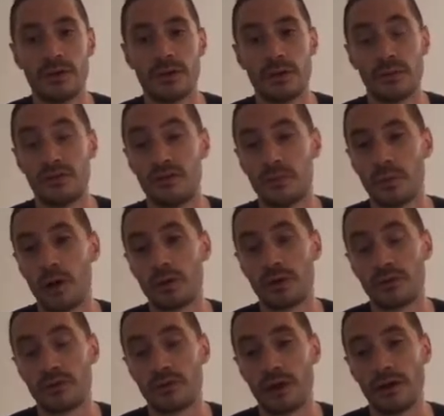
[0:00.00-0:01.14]
which is well worth
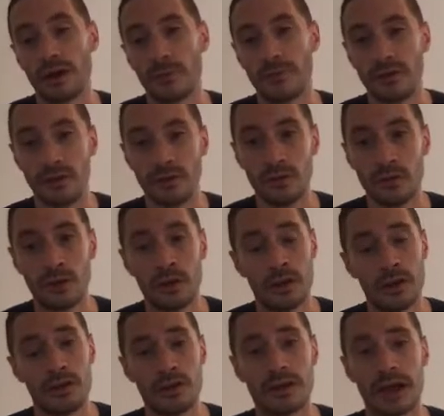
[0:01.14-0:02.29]
signing up to.
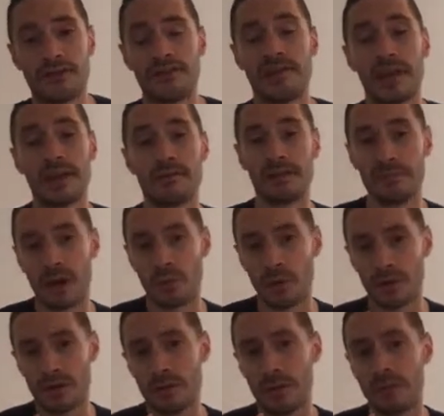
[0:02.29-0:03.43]
You can actually take their email. One
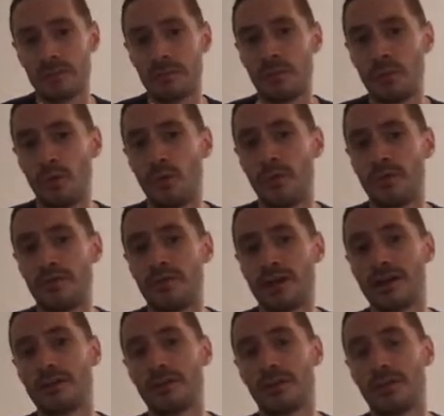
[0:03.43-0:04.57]
of the most important
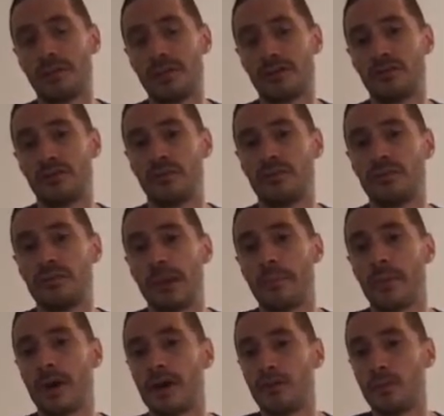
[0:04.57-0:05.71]
things with Messenger to
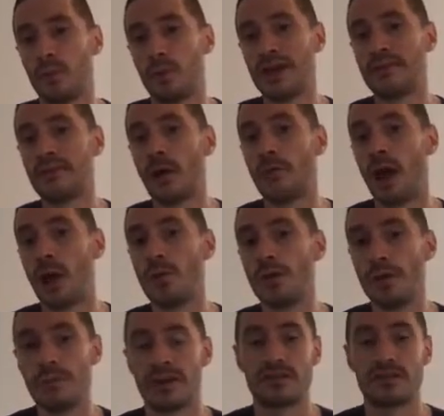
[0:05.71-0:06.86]
remember is we don't own the Messenger